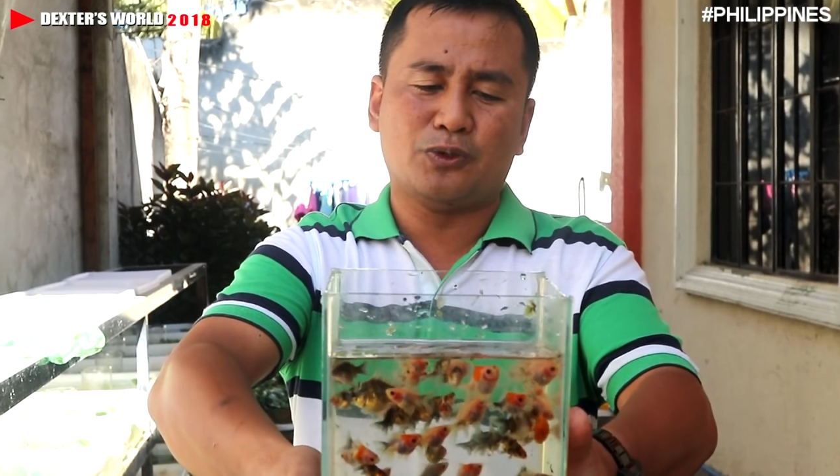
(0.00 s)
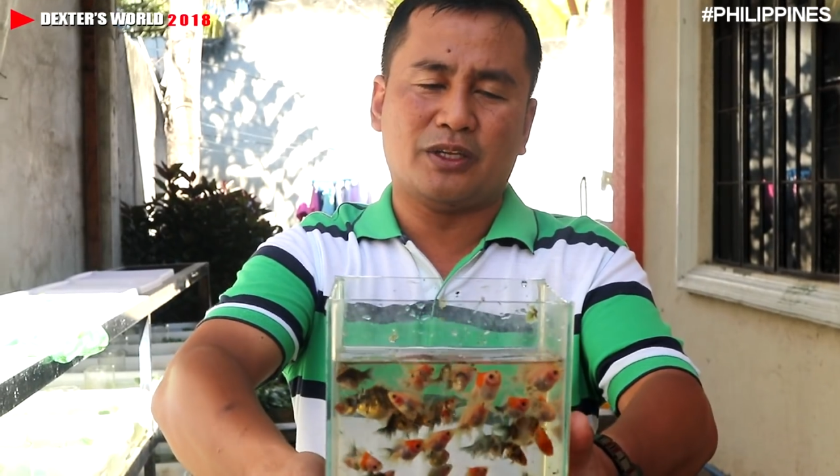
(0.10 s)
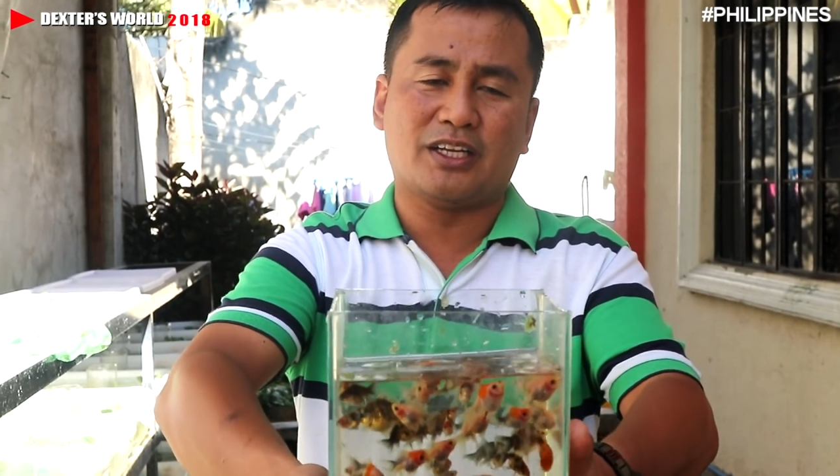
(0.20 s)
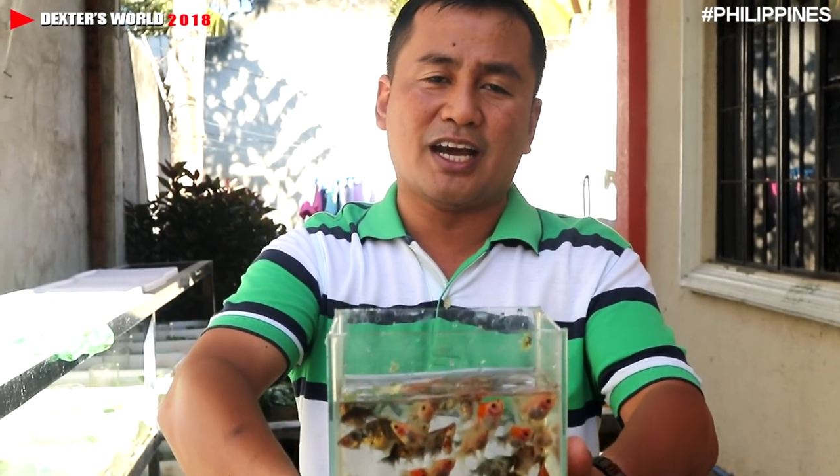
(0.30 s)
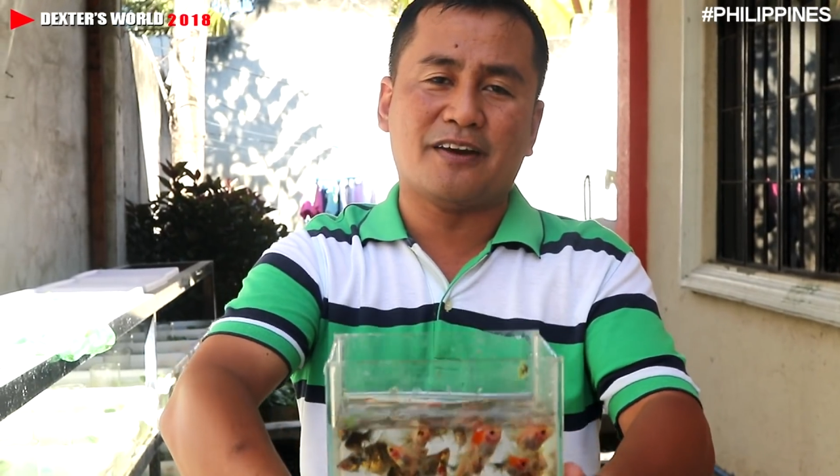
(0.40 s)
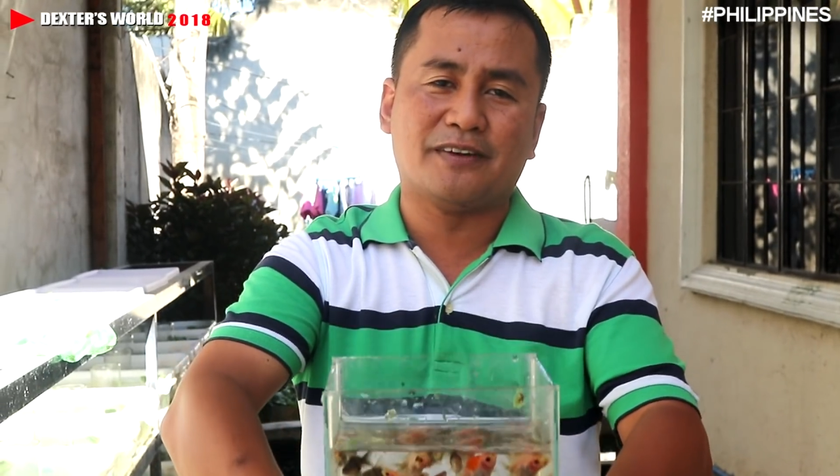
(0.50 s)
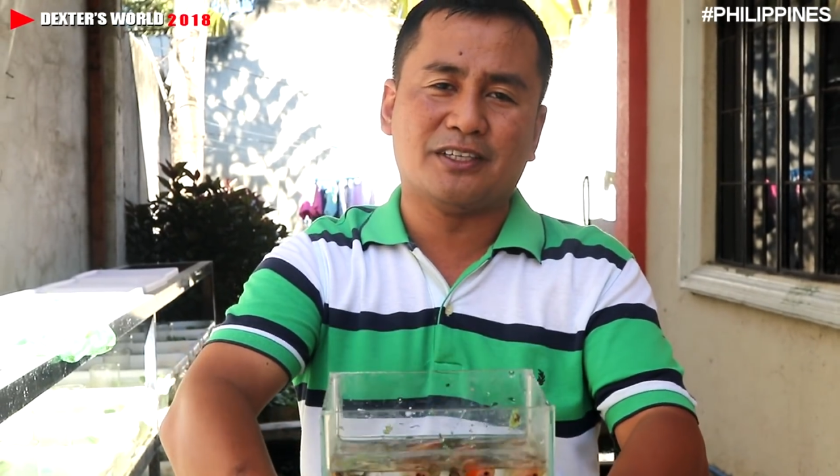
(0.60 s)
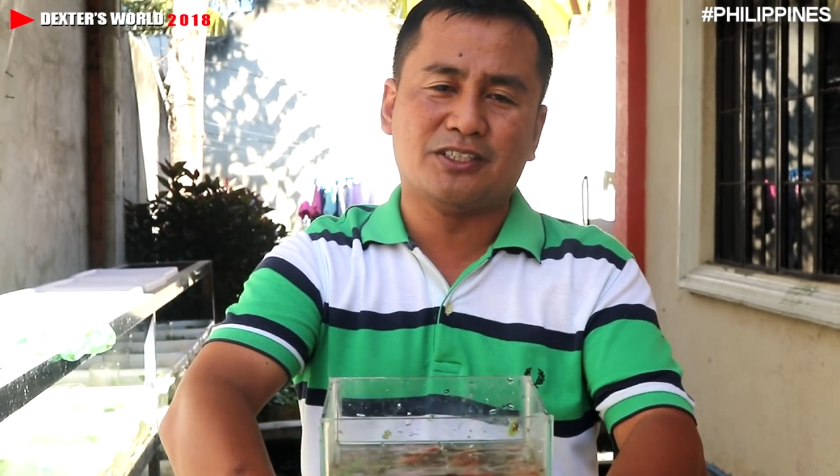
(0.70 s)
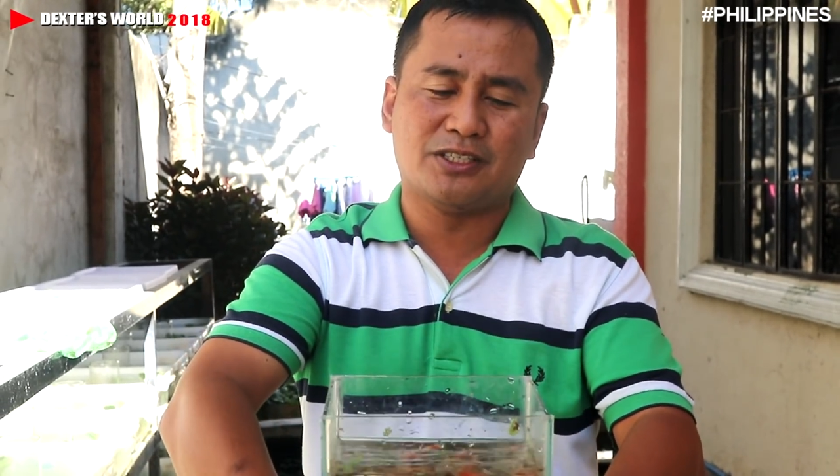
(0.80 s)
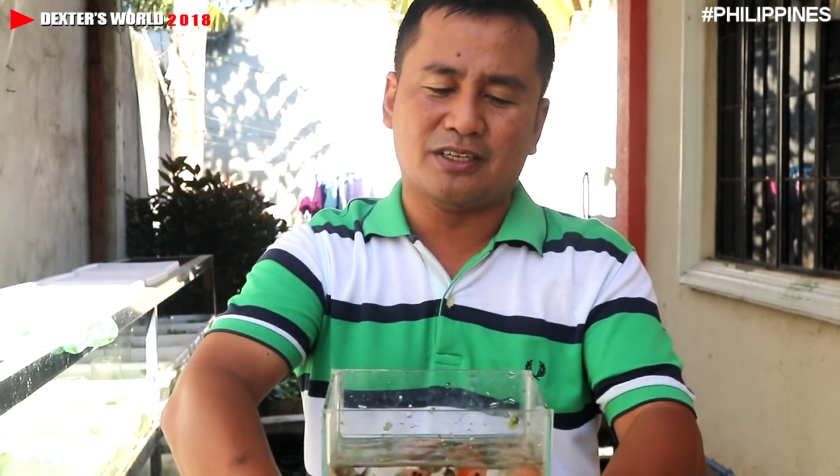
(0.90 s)
to
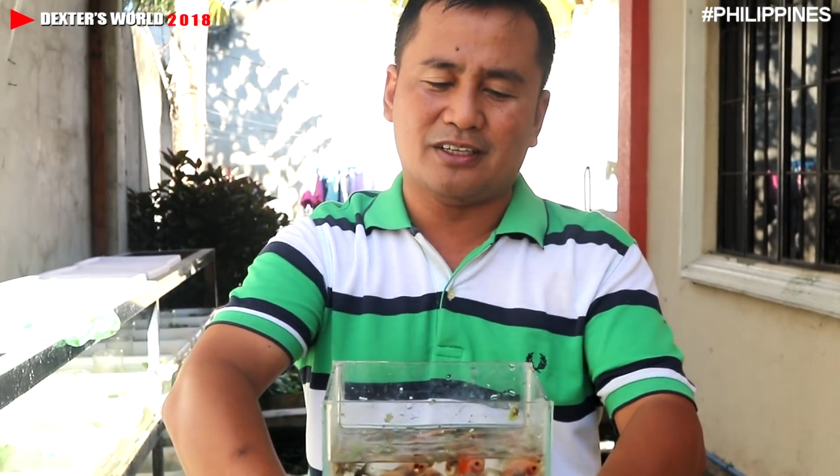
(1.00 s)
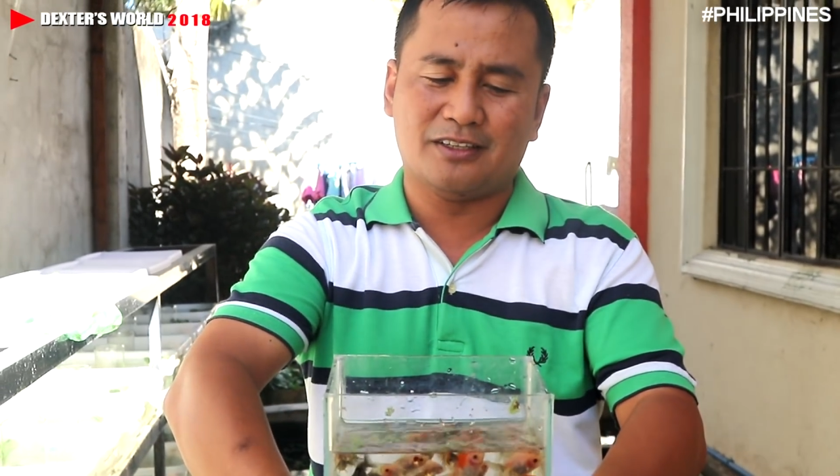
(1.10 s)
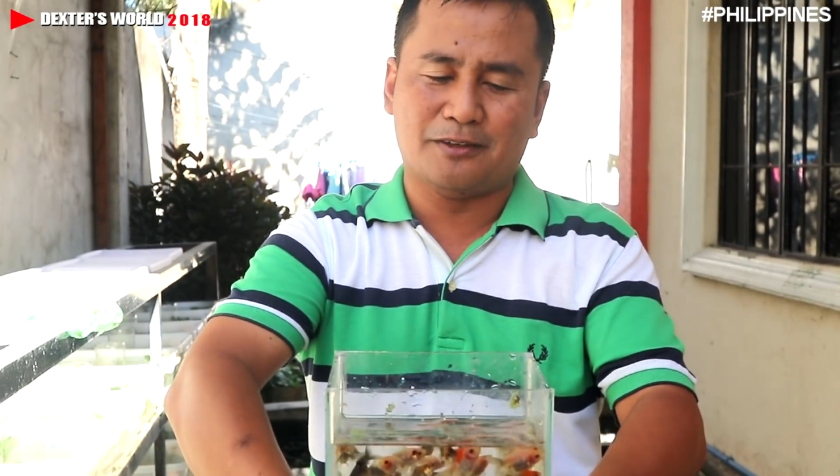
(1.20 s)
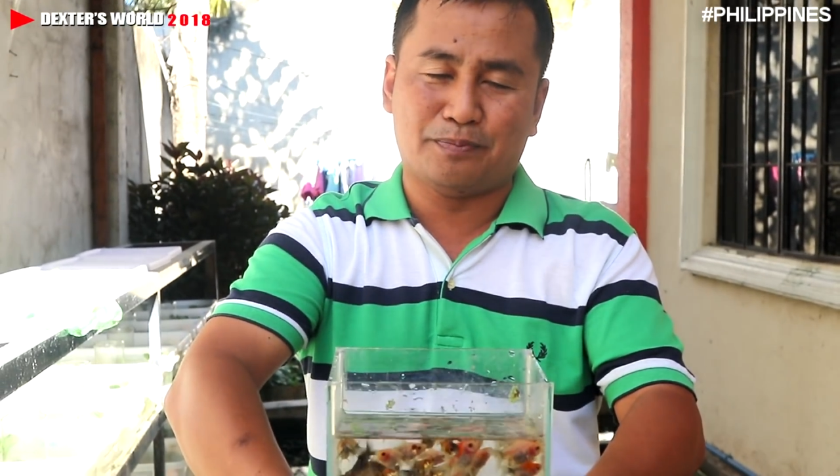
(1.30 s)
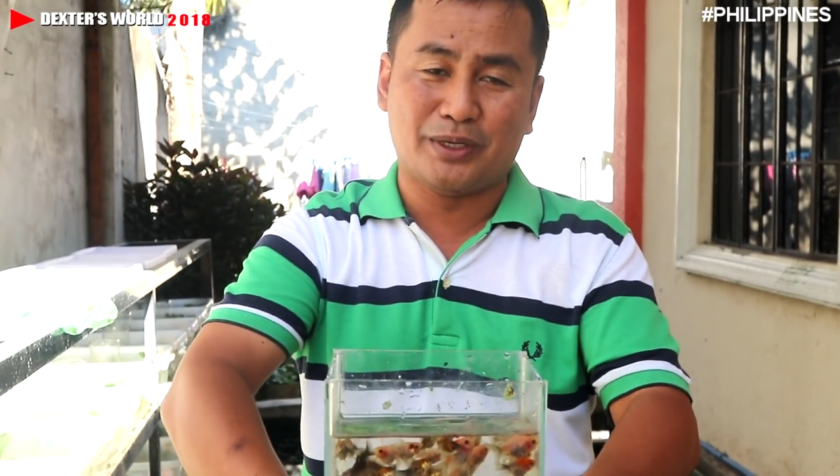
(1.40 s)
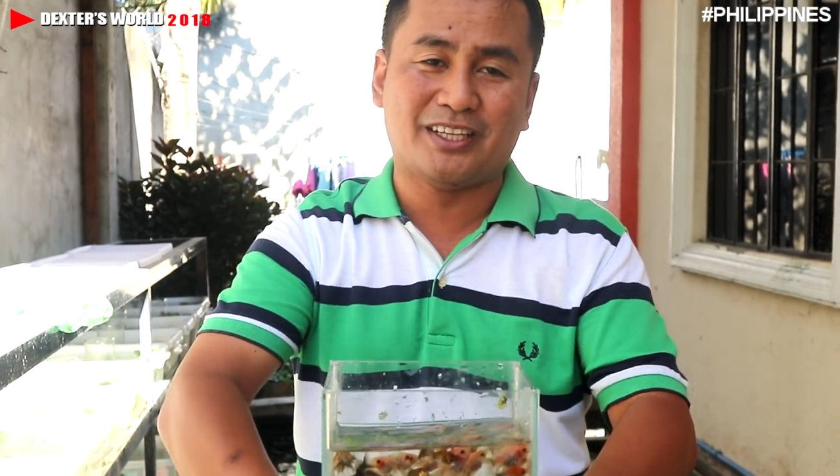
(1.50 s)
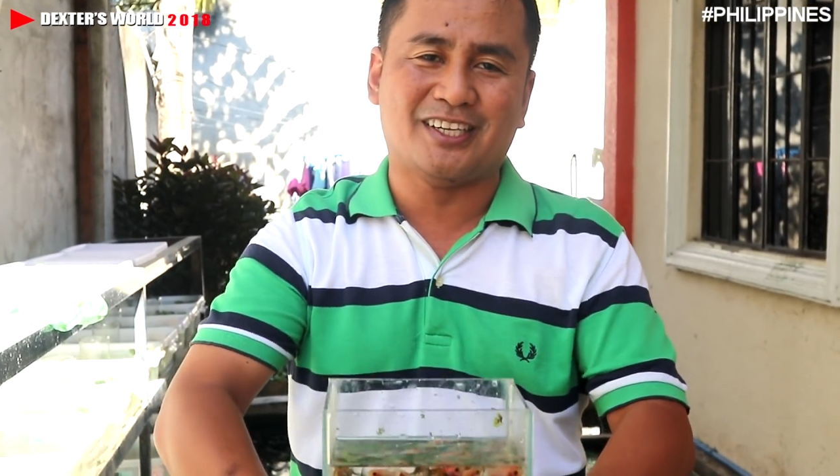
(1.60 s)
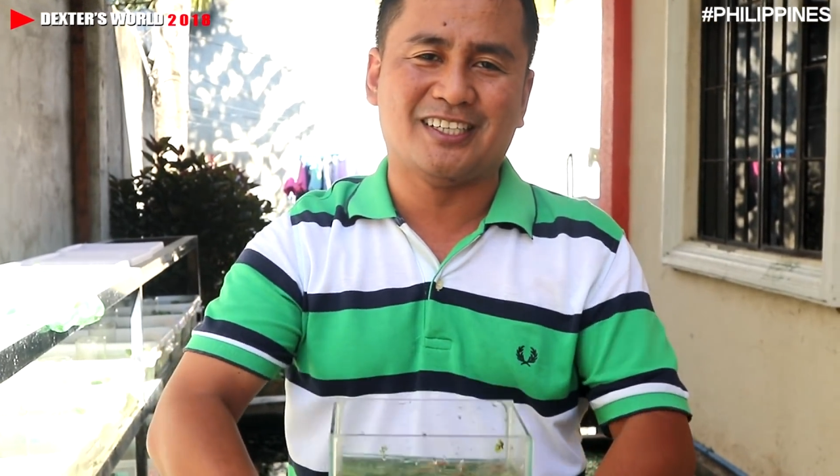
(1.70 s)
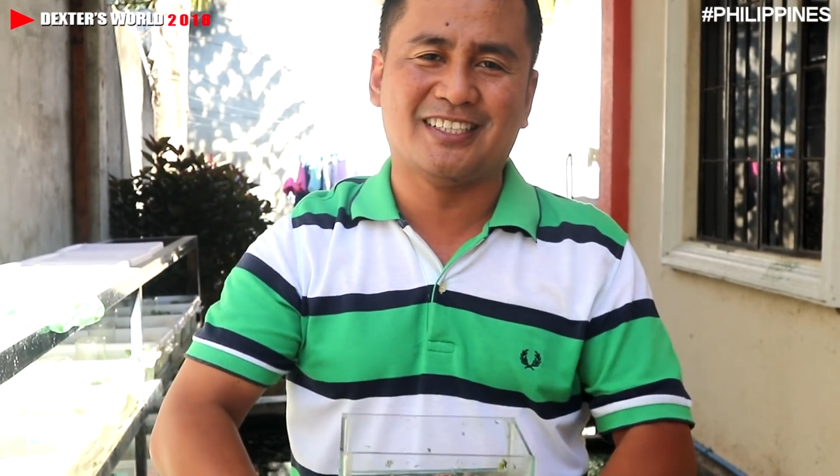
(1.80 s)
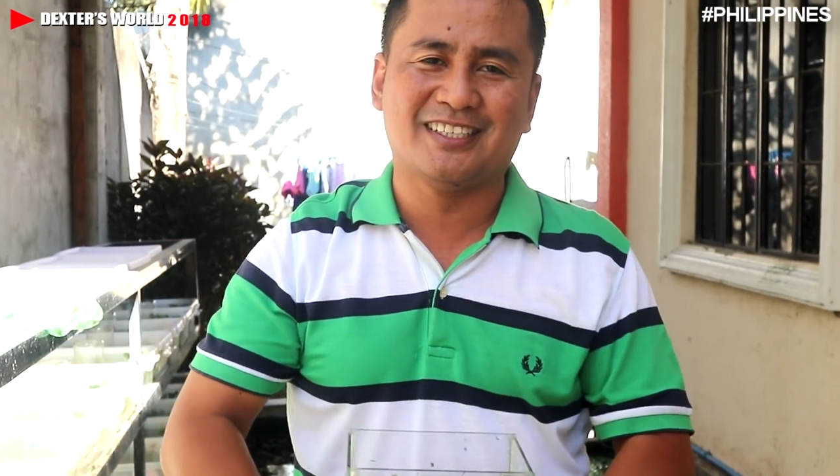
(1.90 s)
encourage the
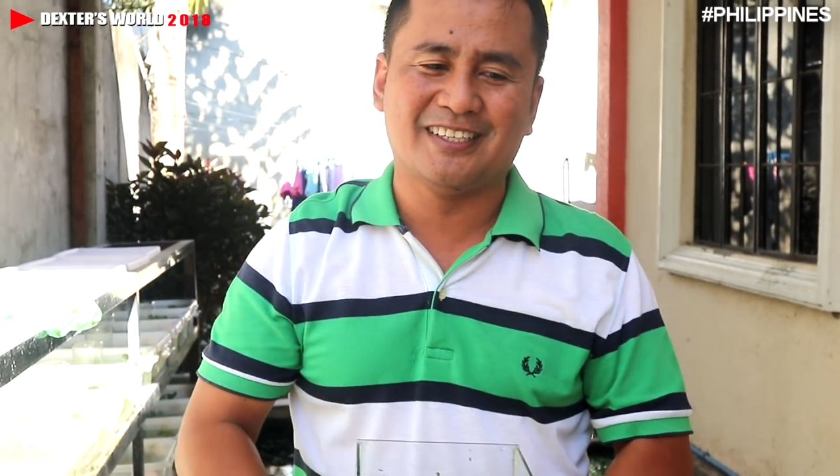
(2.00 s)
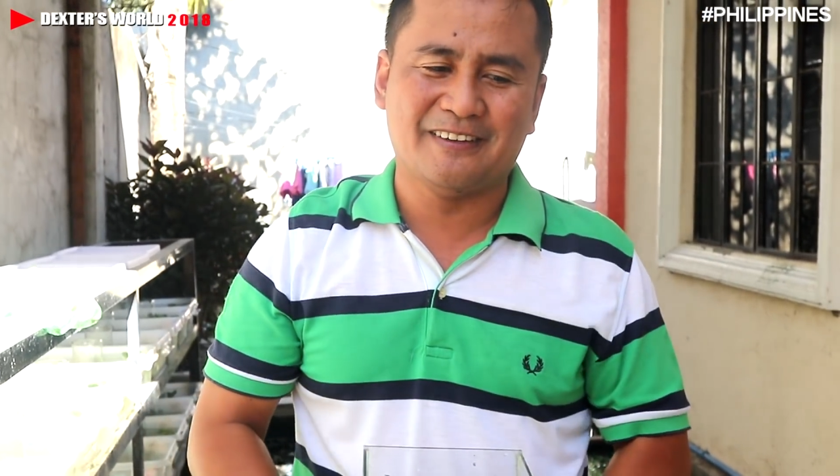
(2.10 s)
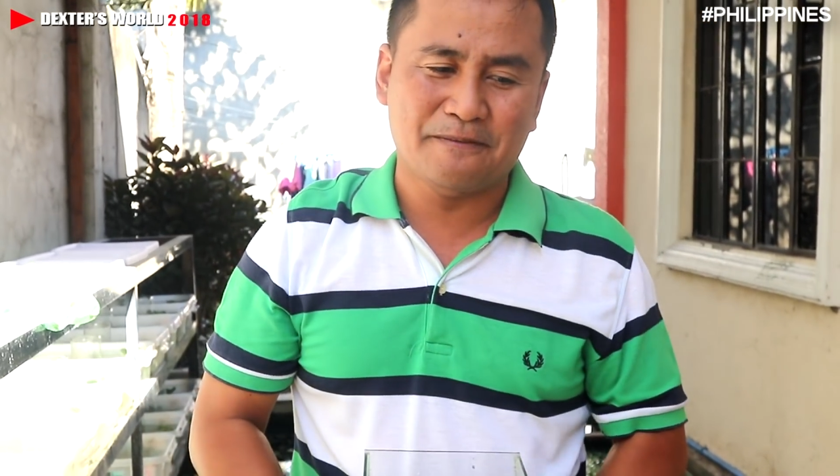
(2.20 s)
breeders,